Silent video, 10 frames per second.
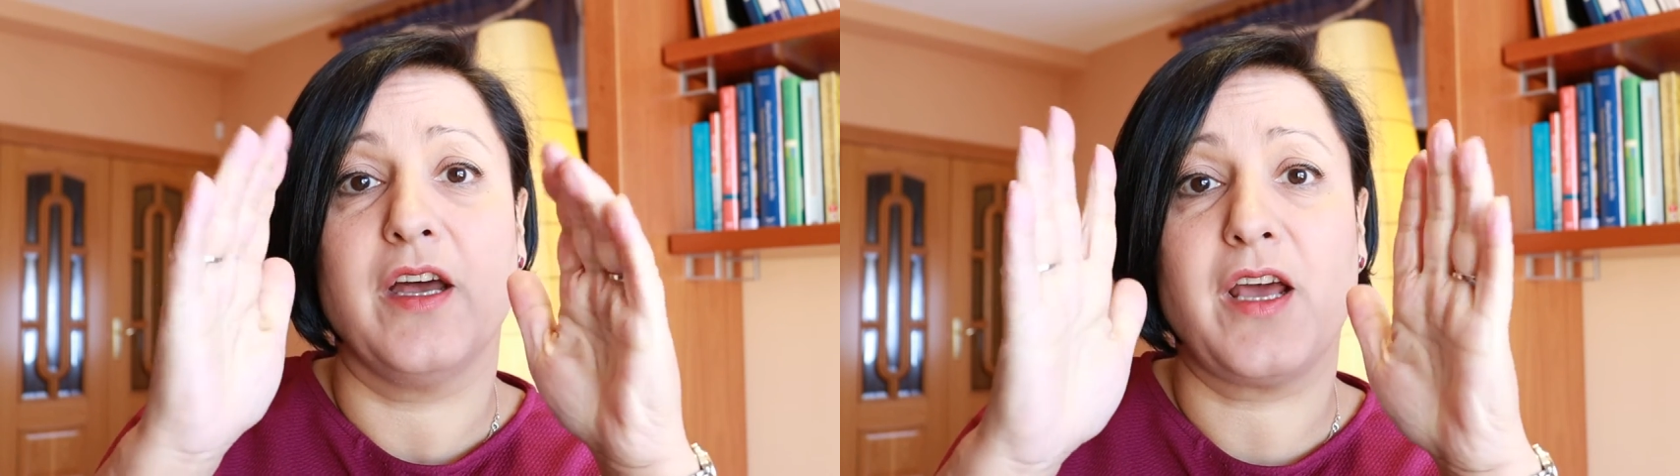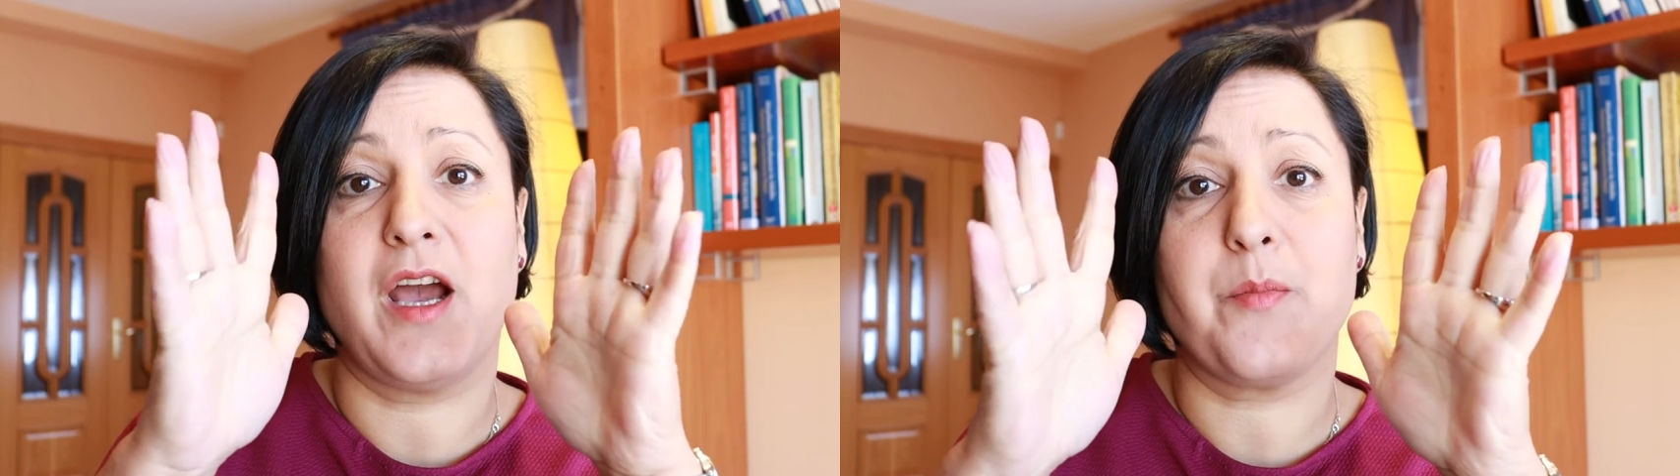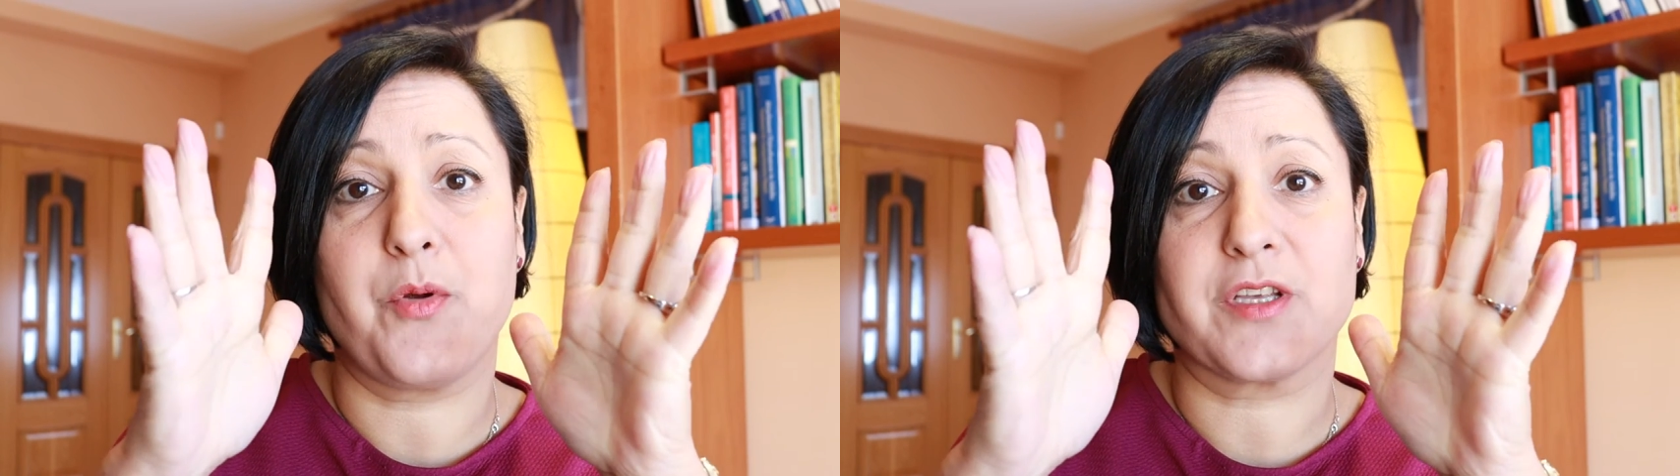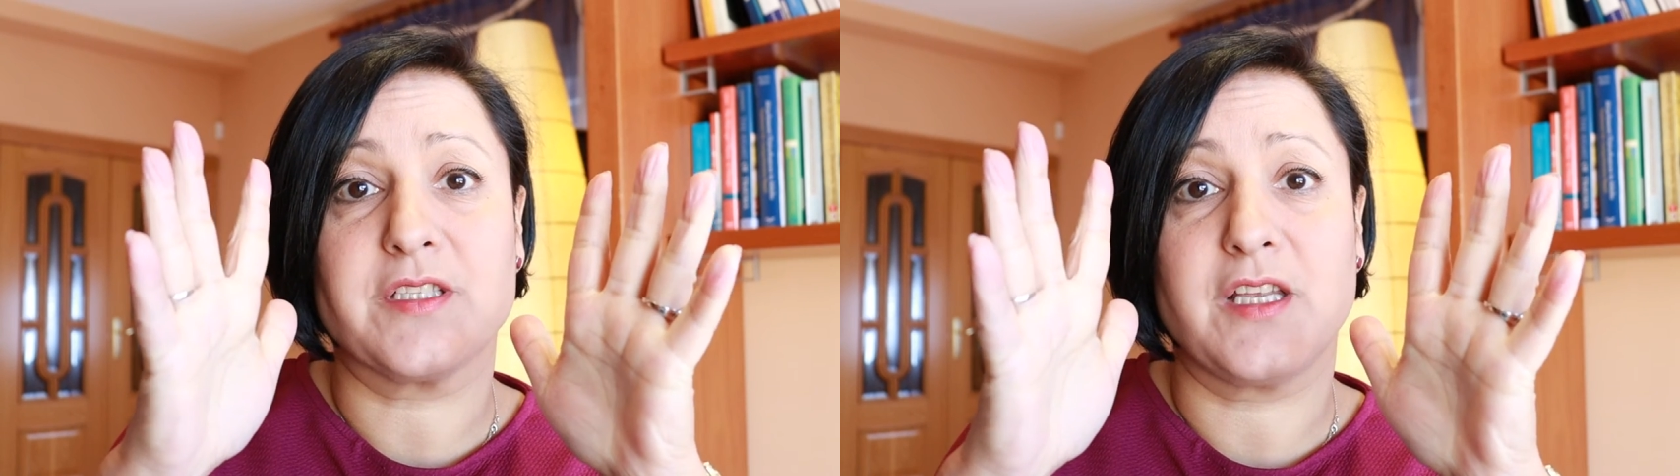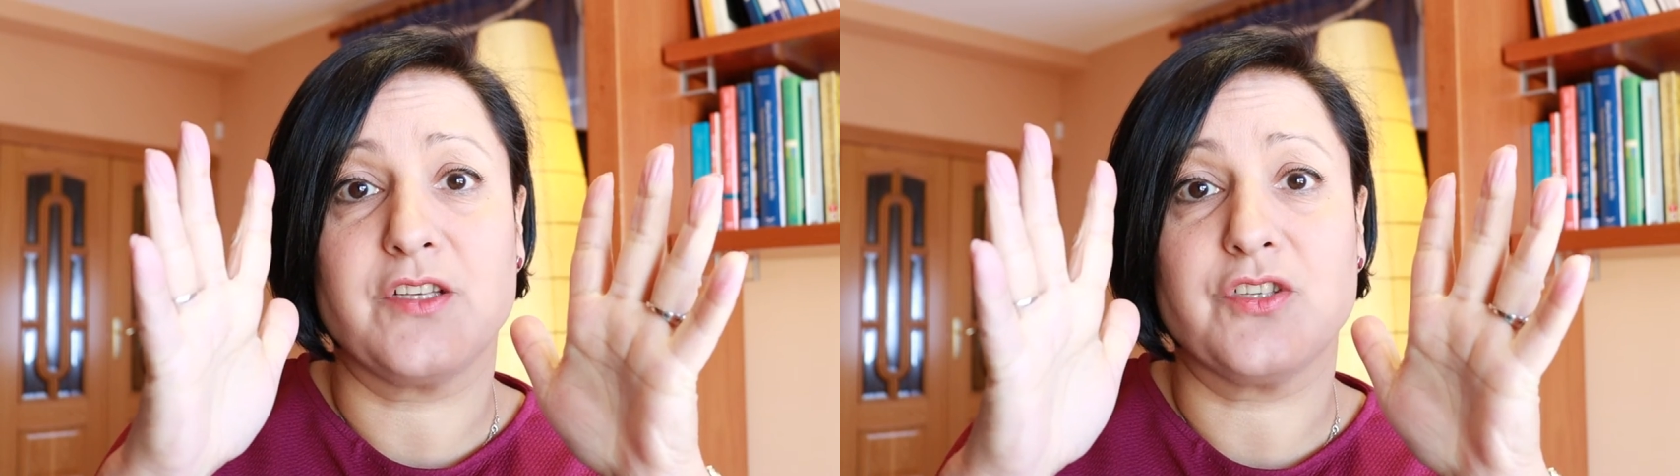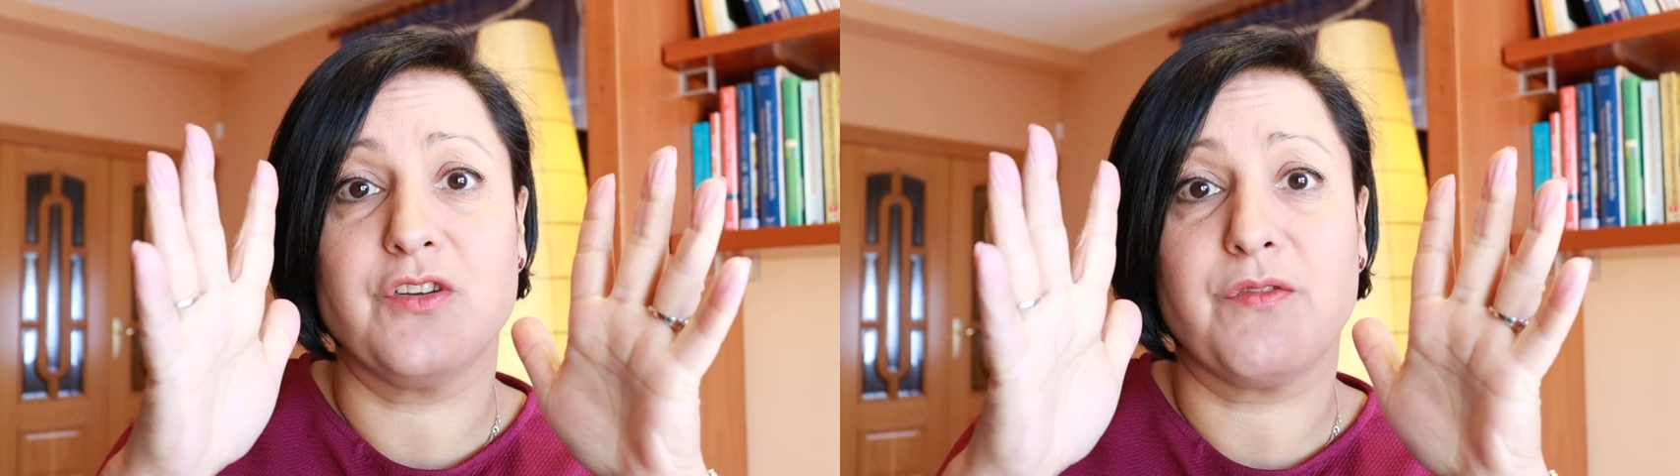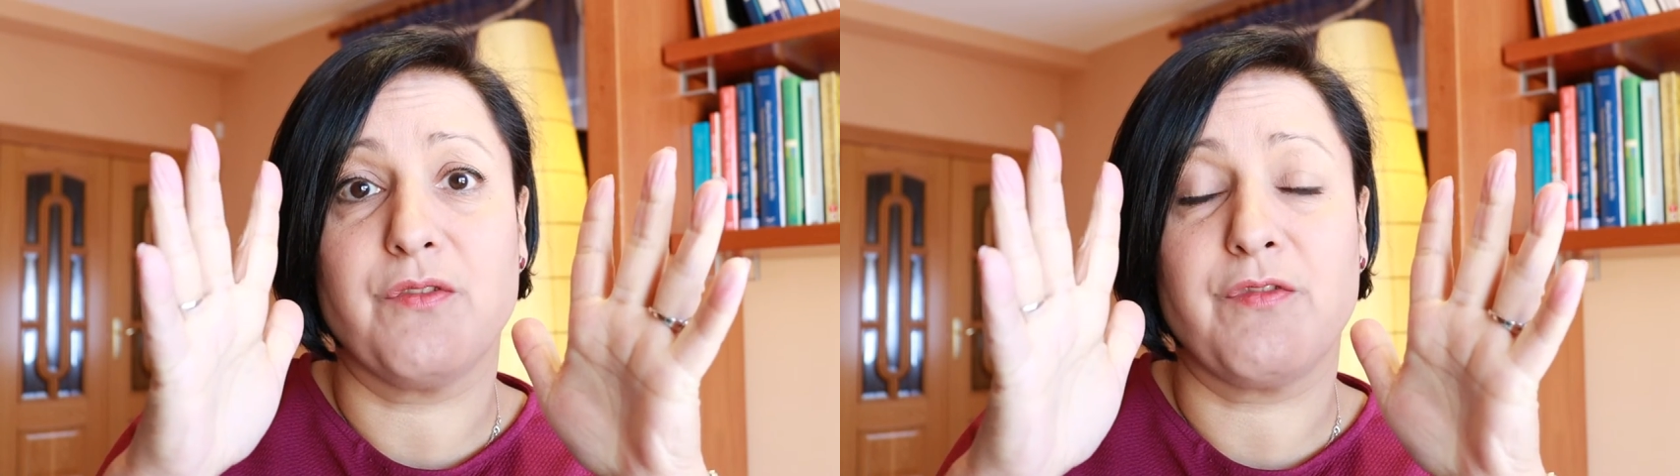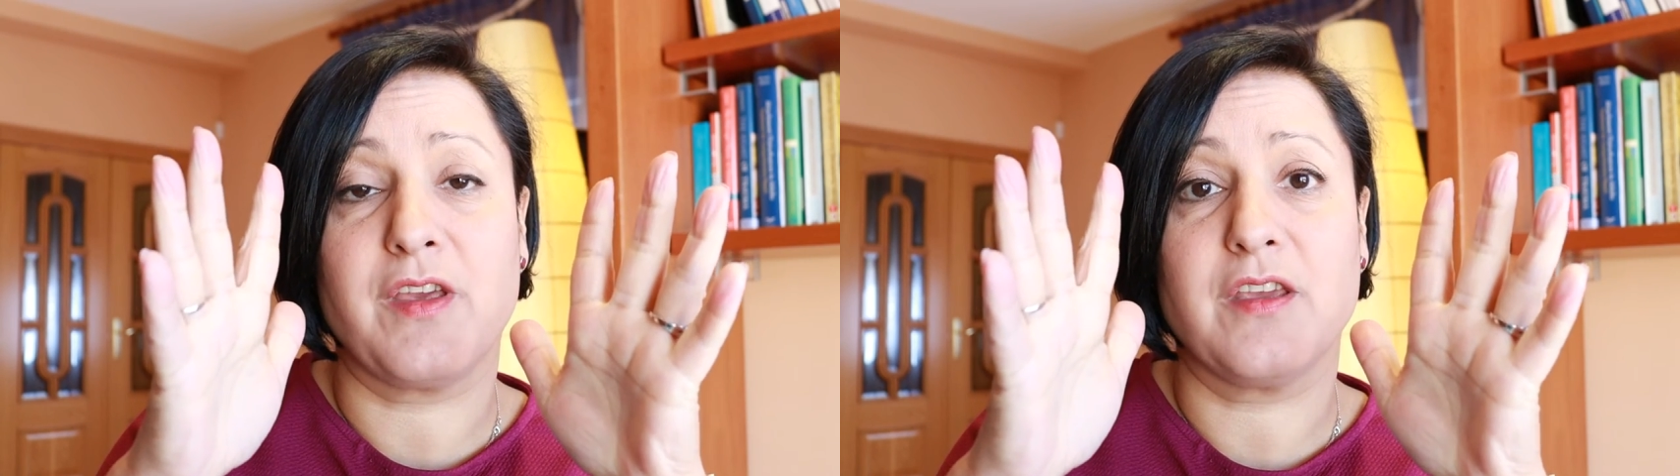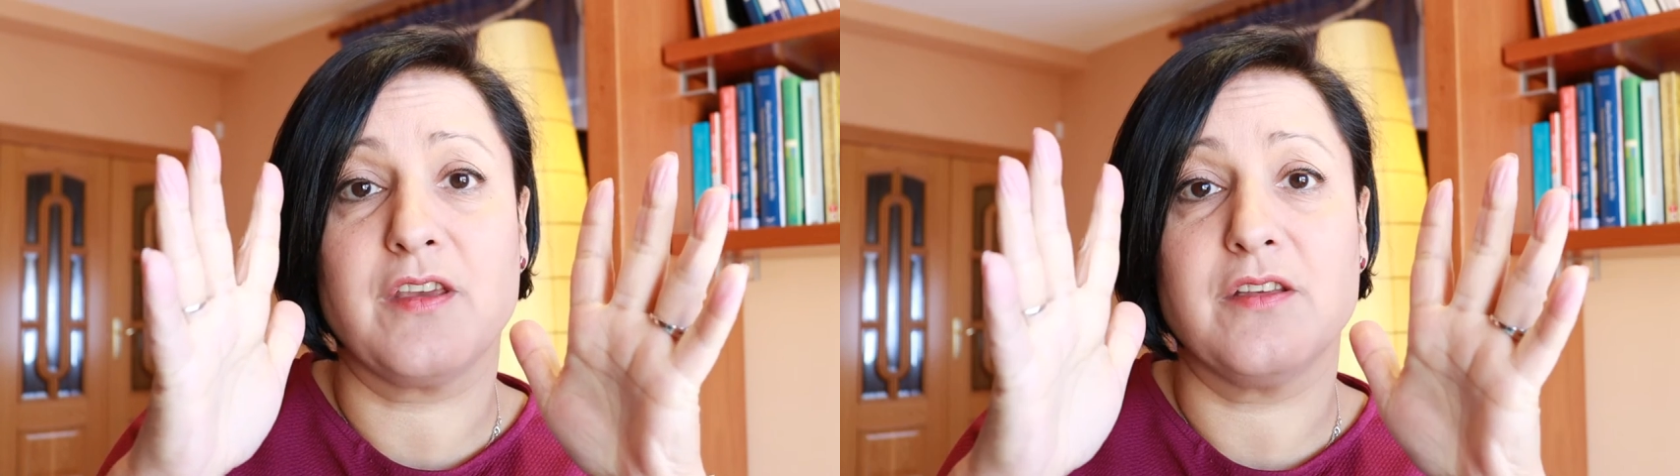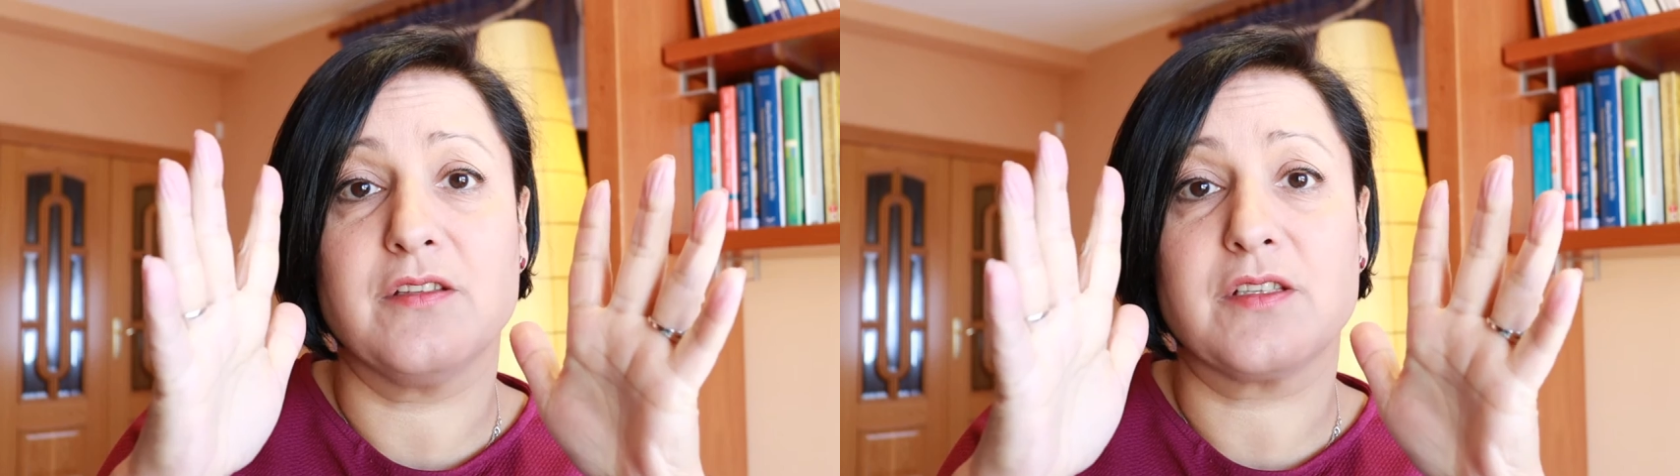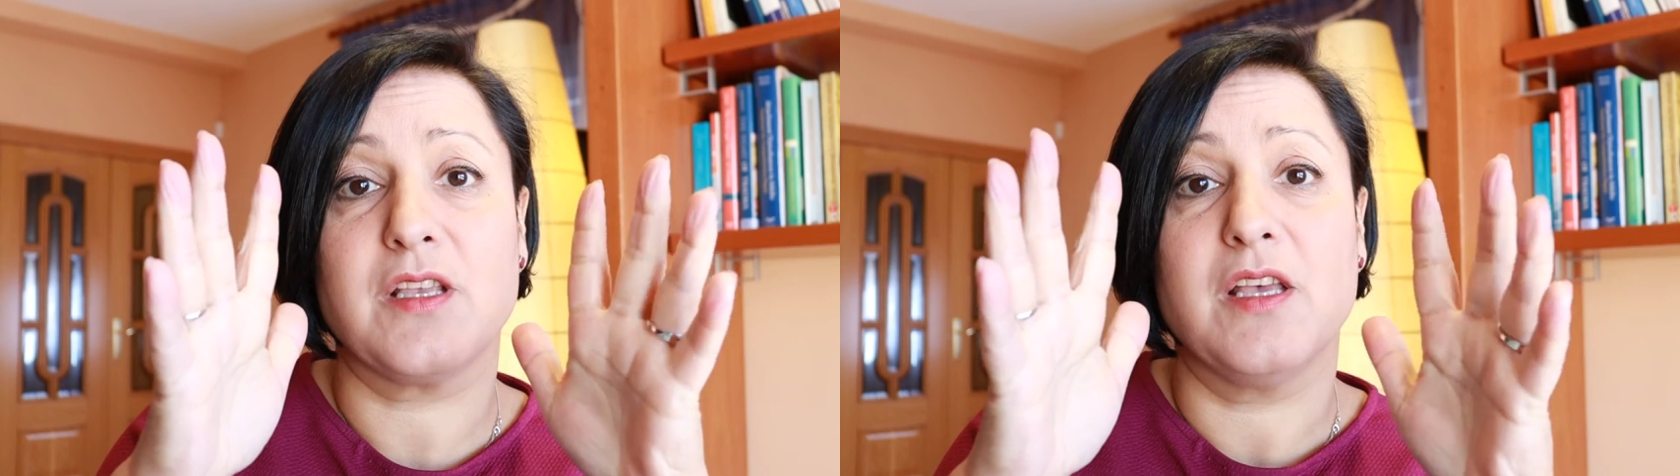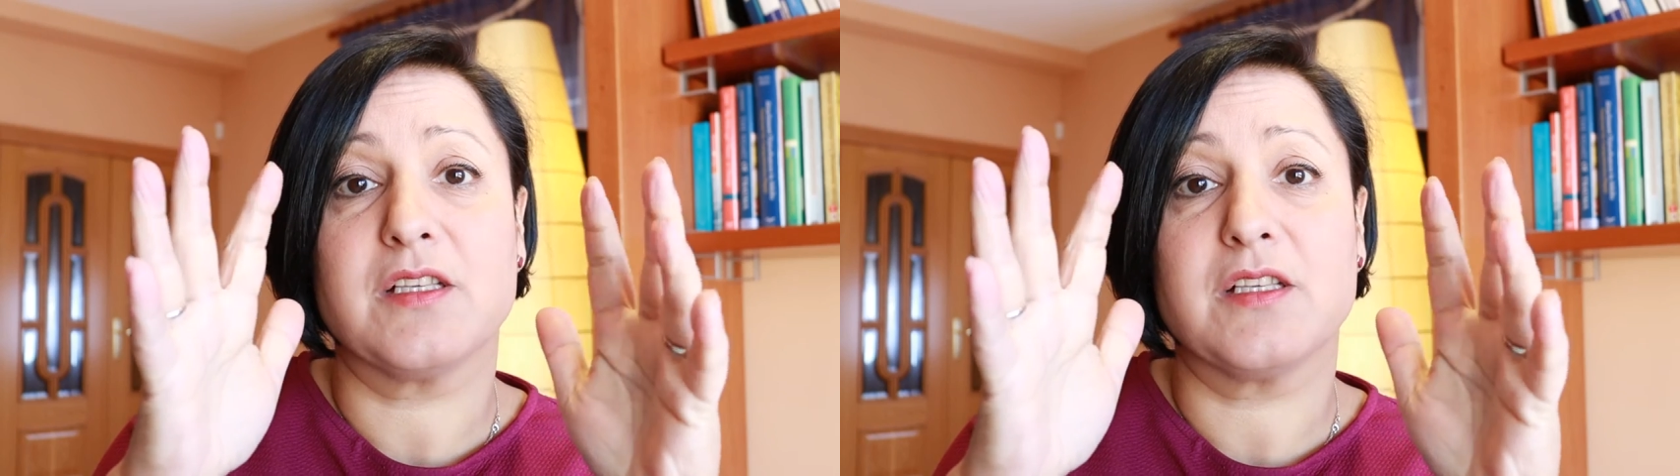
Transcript: and hyperextension of the fingers.